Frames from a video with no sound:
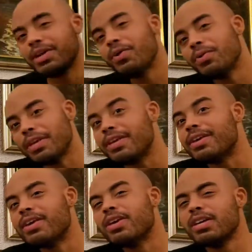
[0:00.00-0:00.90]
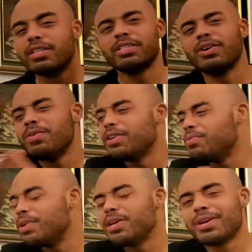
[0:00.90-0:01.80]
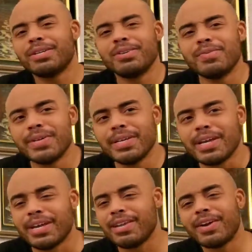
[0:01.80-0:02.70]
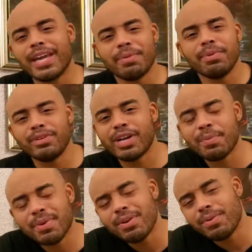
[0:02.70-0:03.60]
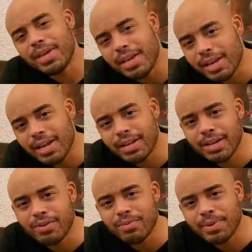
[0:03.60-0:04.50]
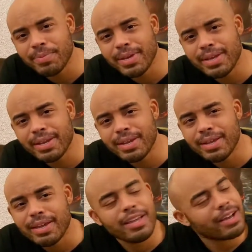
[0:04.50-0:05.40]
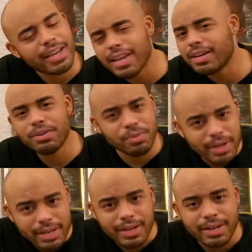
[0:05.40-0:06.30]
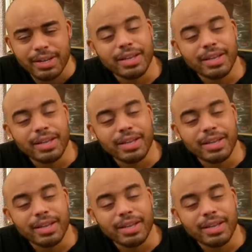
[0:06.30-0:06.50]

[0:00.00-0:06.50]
Sony, Sony, what are y'all doing? Y'all can't be dropping no heat like that on me, man. Y'all can't do that.